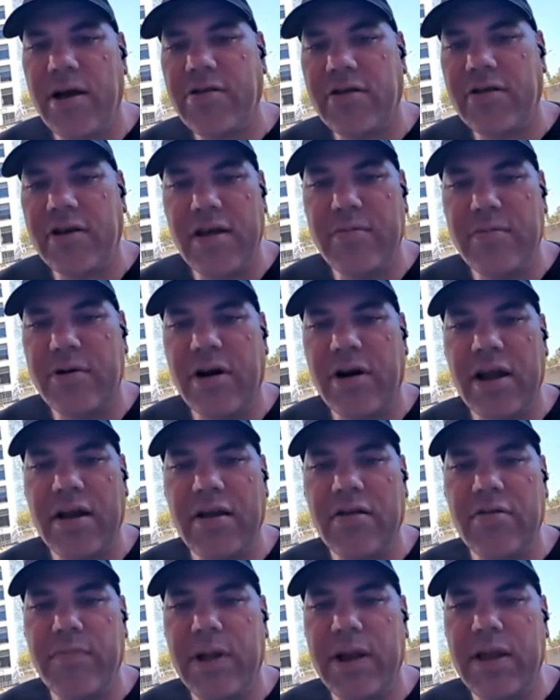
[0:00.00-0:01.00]
Russian
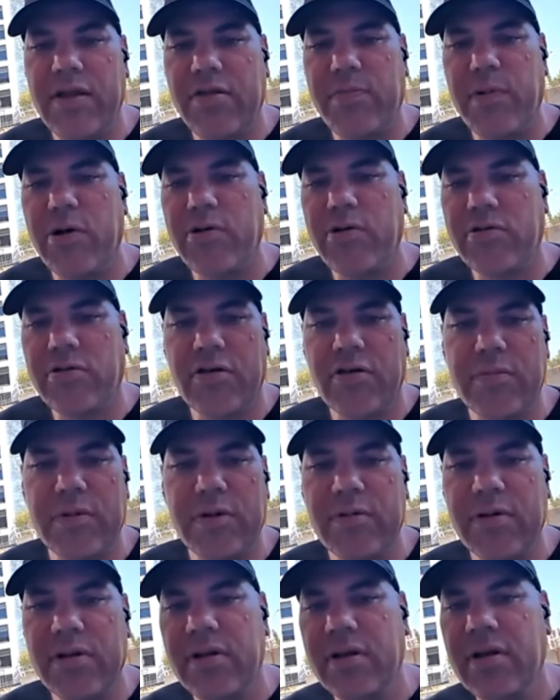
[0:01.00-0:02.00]
immigrant, but he spoke
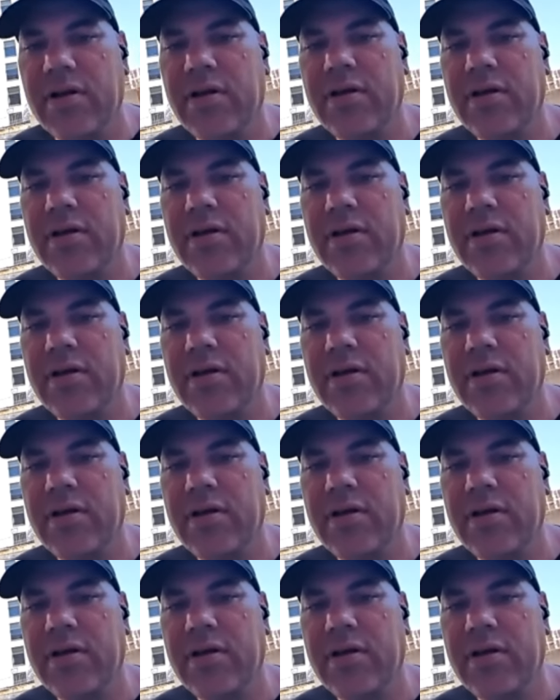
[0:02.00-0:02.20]
German.